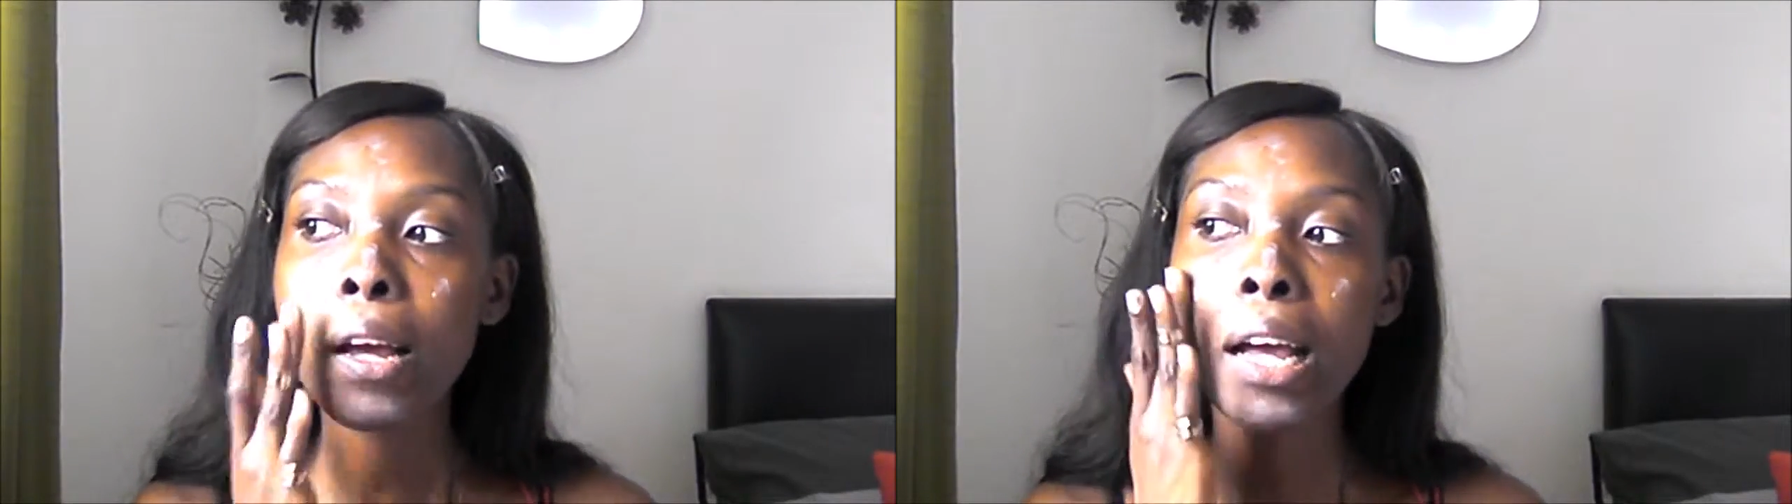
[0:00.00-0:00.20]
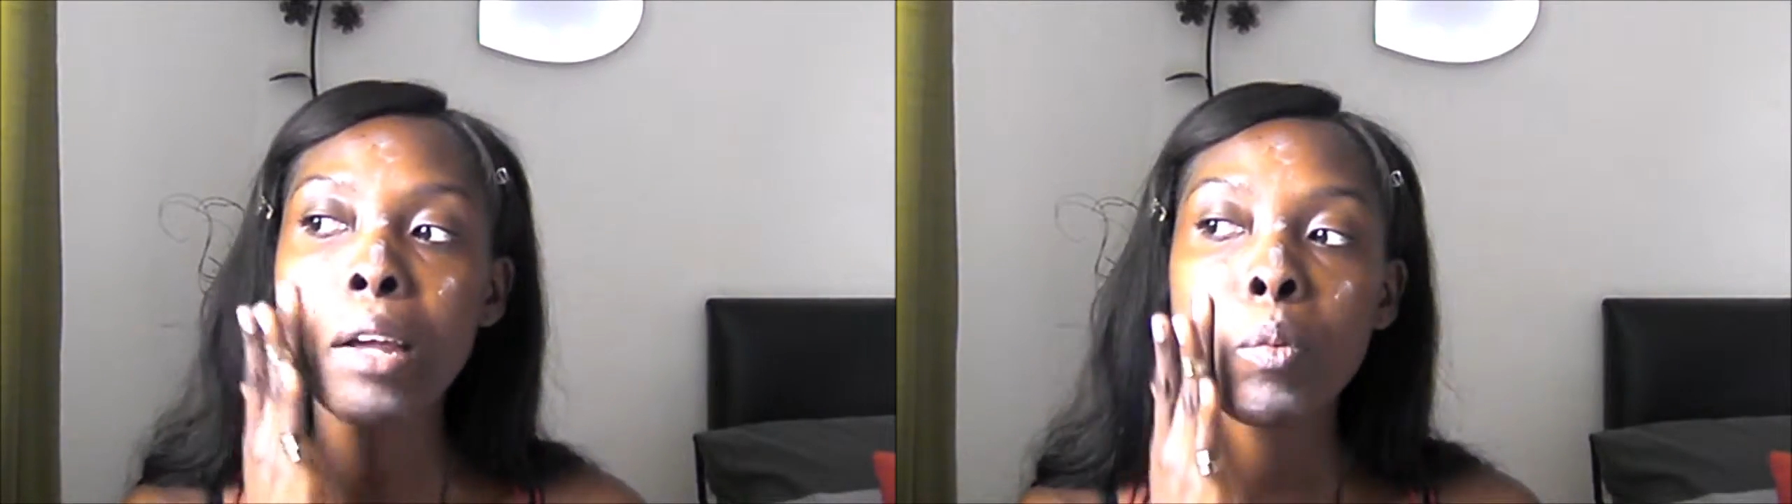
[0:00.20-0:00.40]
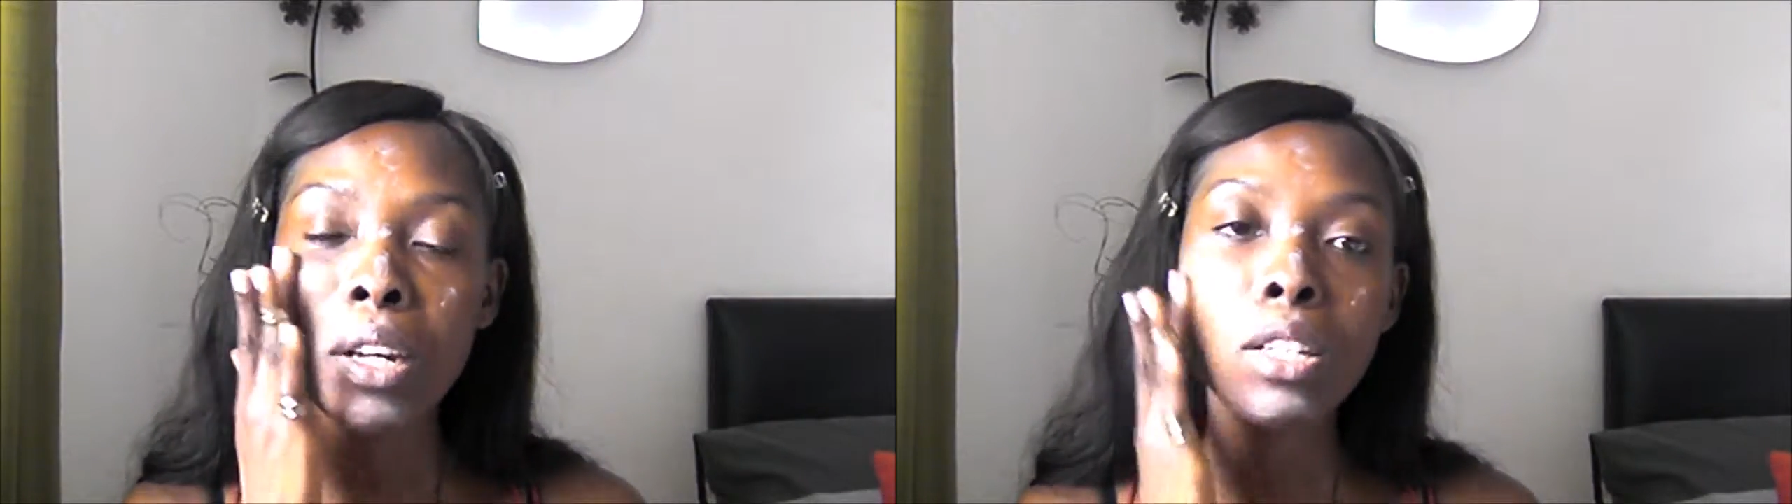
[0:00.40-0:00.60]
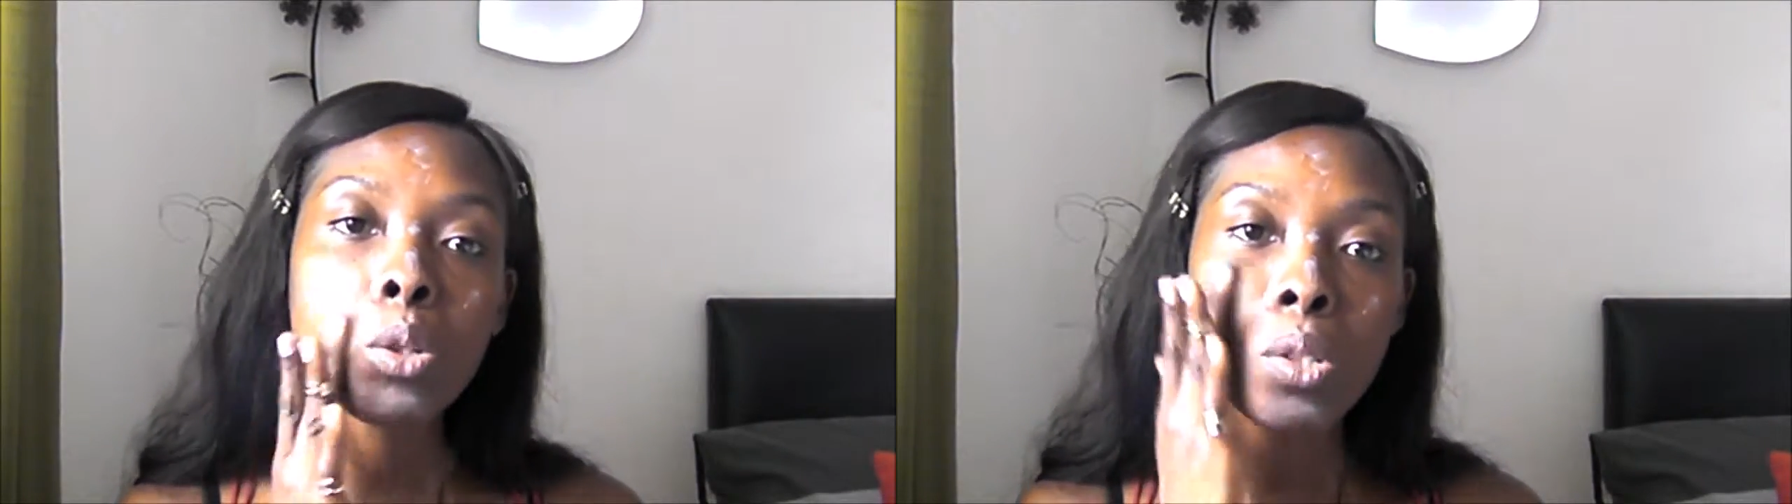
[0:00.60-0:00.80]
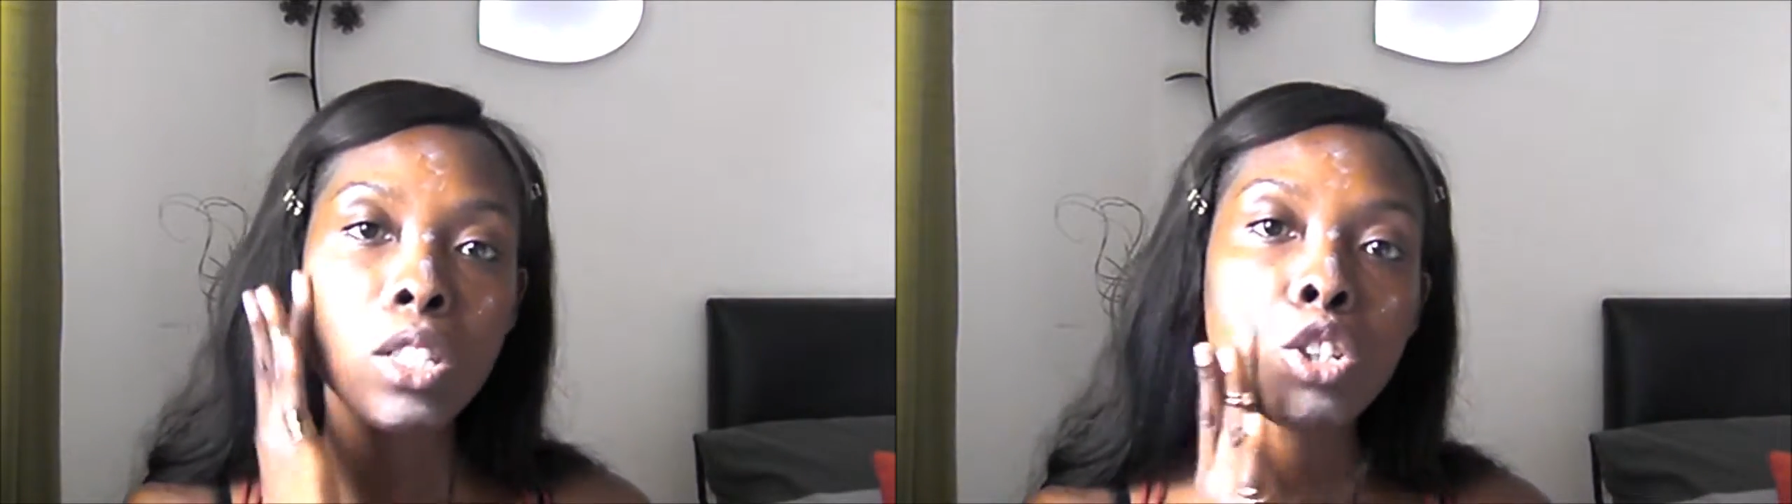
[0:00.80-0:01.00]
And what I do
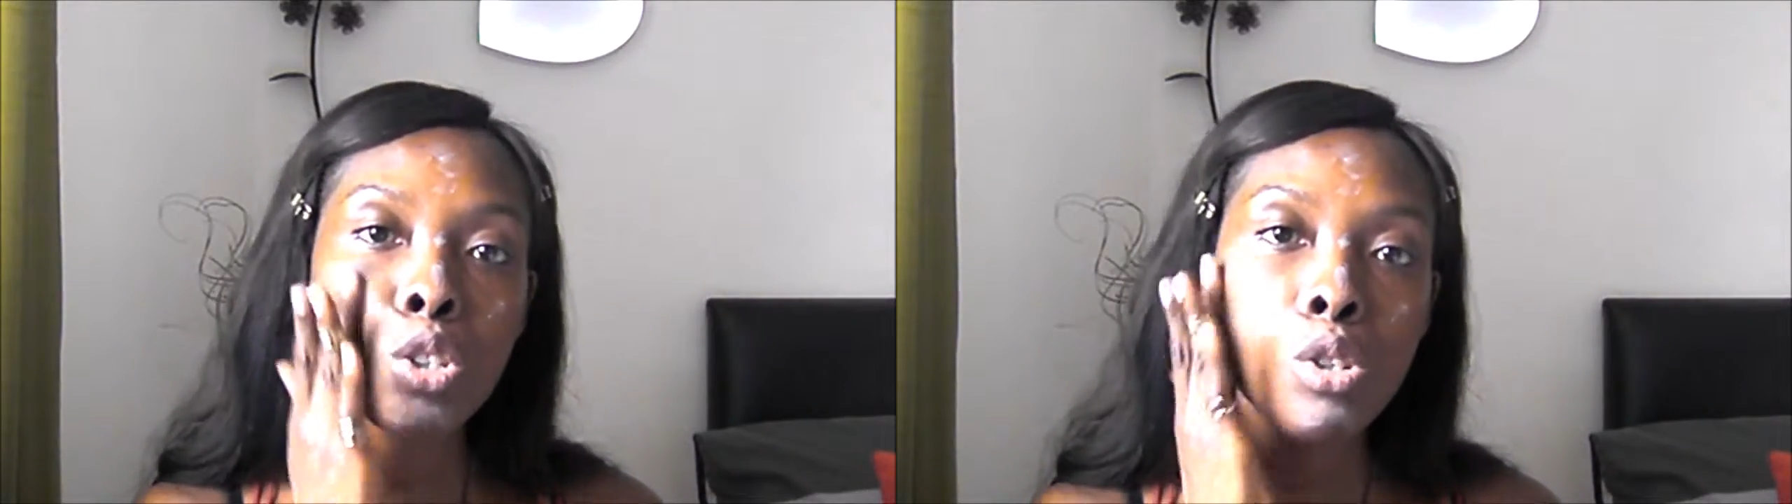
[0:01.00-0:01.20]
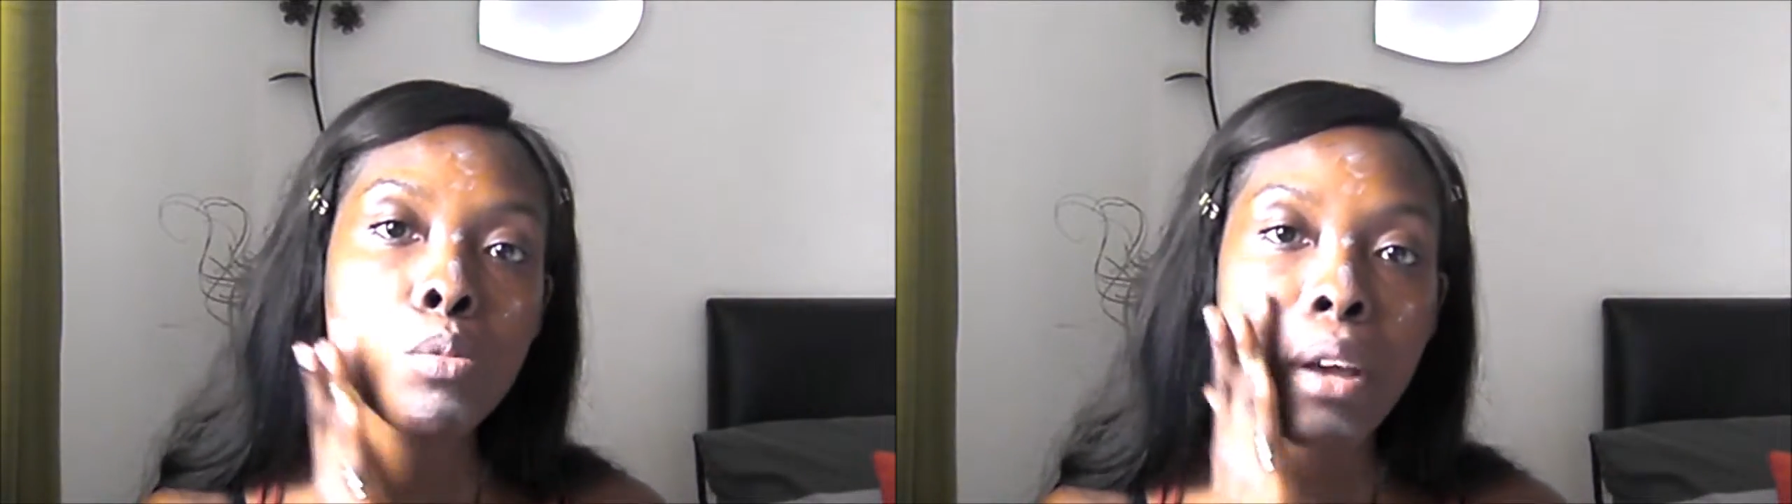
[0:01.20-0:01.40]
is I just use